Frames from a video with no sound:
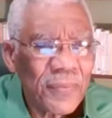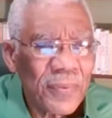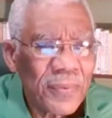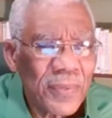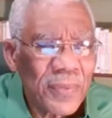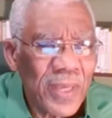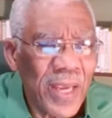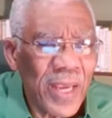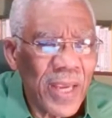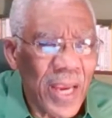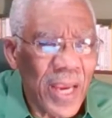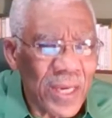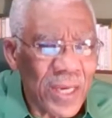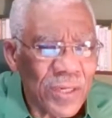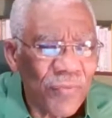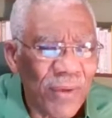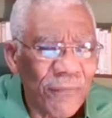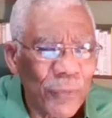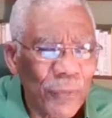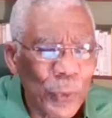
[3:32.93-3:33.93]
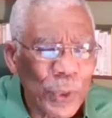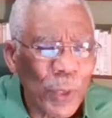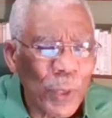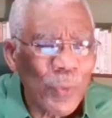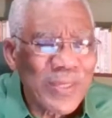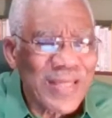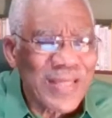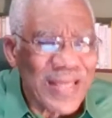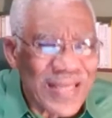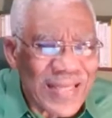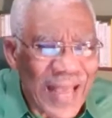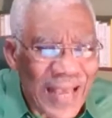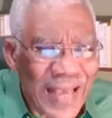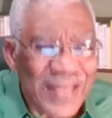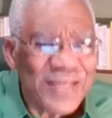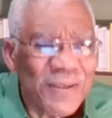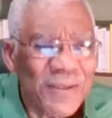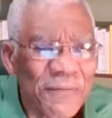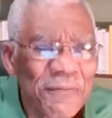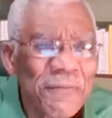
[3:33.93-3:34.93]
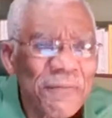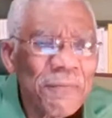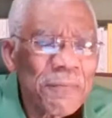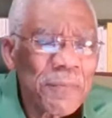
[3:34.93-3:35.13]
The Haitian Revolution was decisive,